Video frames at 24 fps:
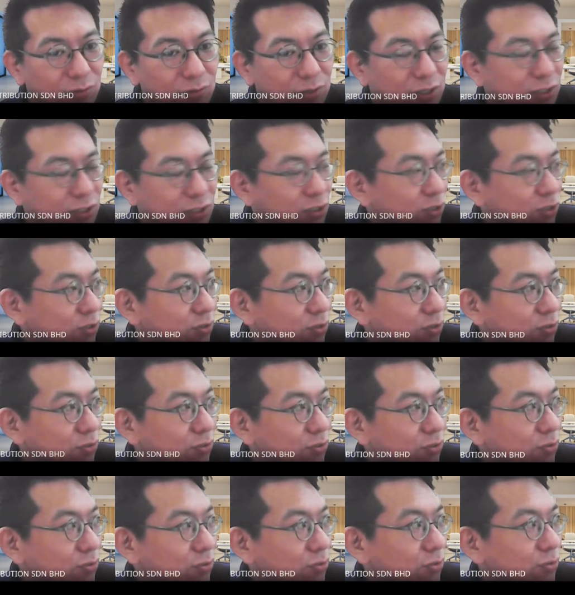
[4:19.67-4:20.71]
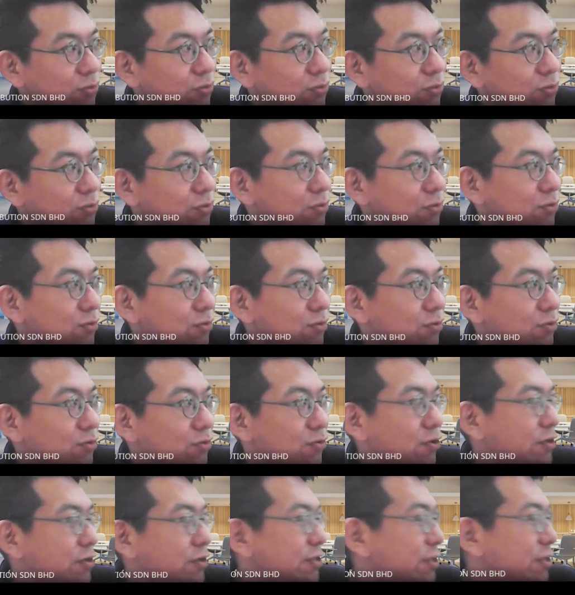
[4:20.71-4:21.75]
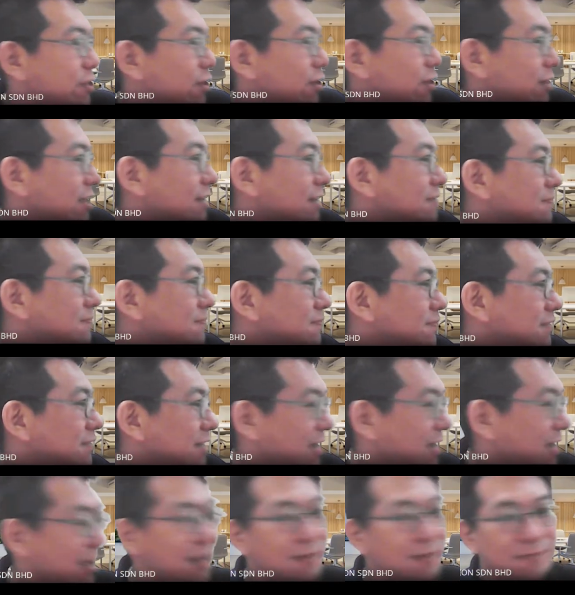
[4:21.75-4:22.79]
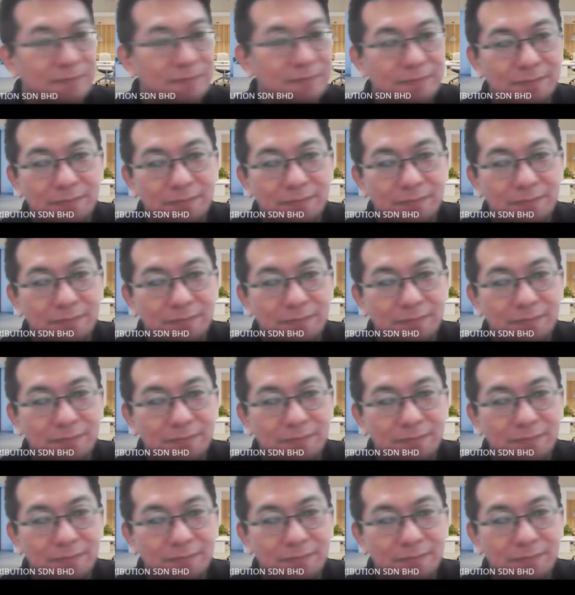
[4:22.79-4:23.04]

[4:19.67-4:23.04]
to issue credit note lah. Okay.